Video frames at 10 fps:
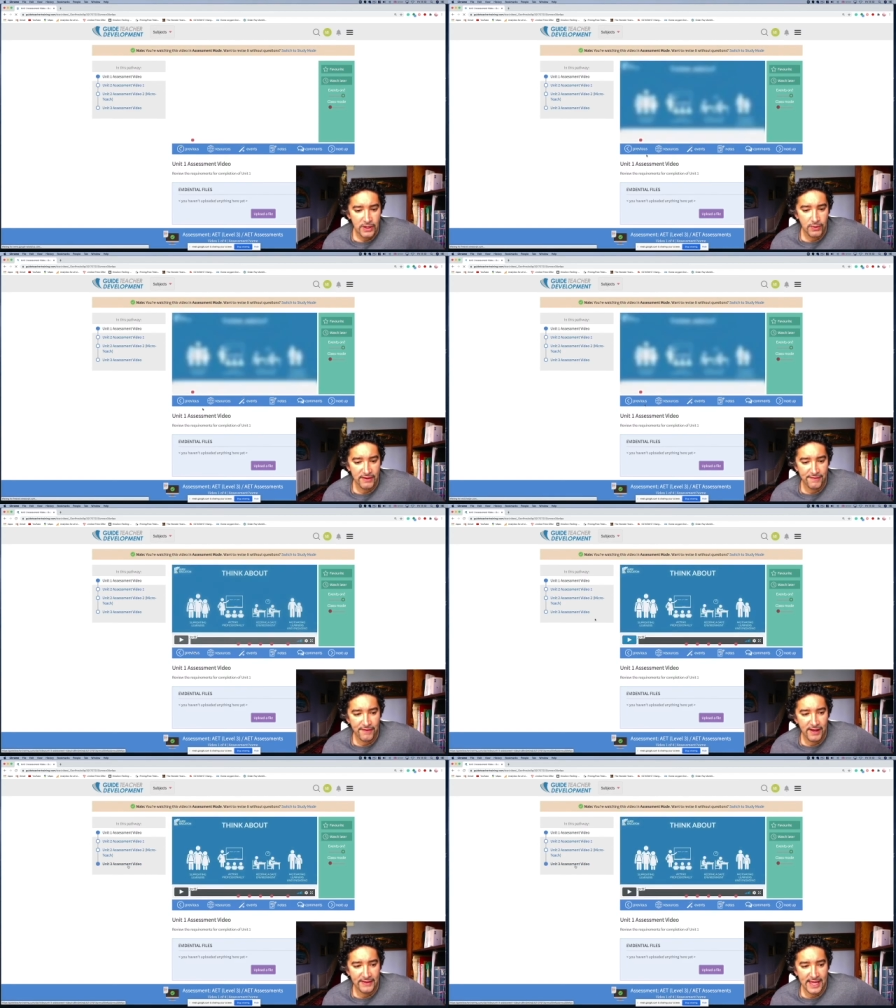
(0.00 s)
we can
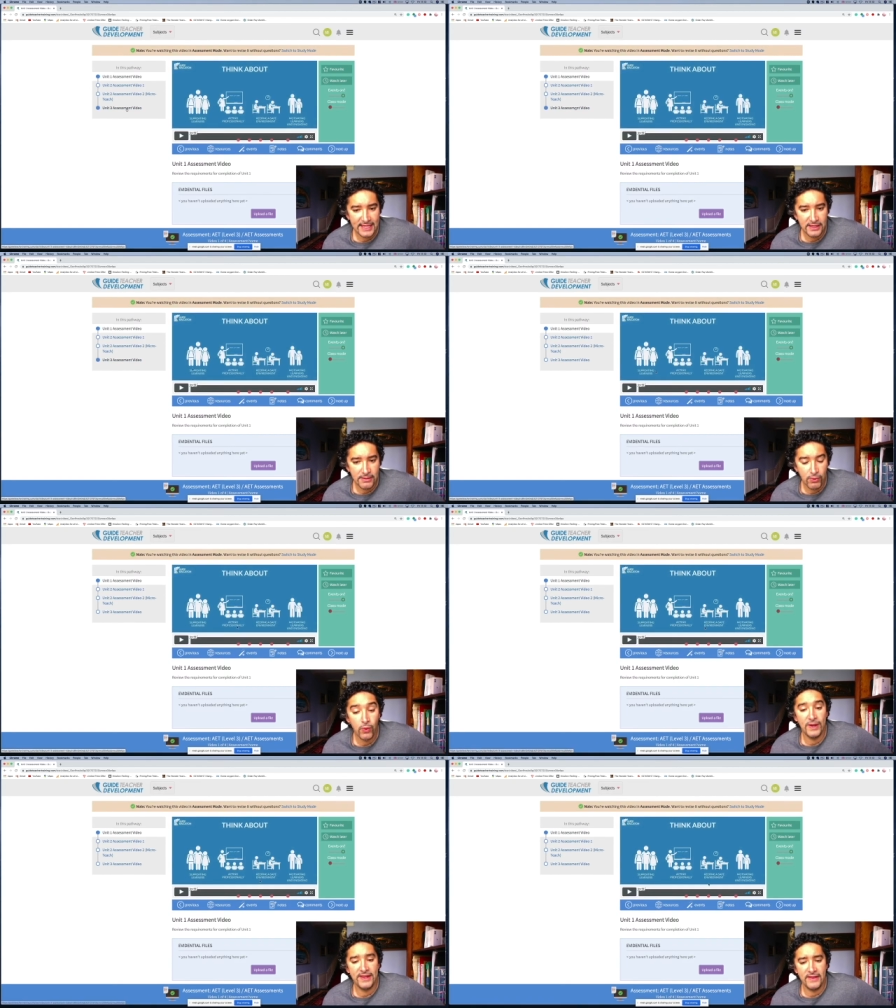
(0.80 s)
find that in them, or
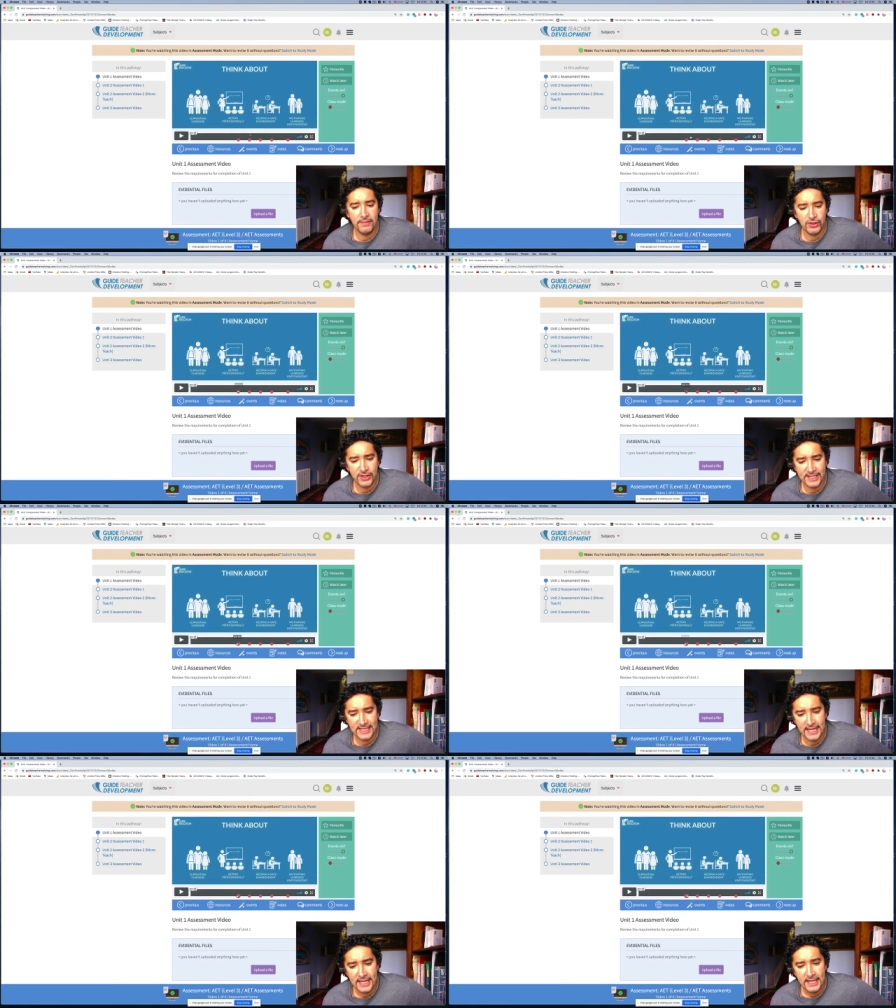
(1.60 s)
within them, should I say,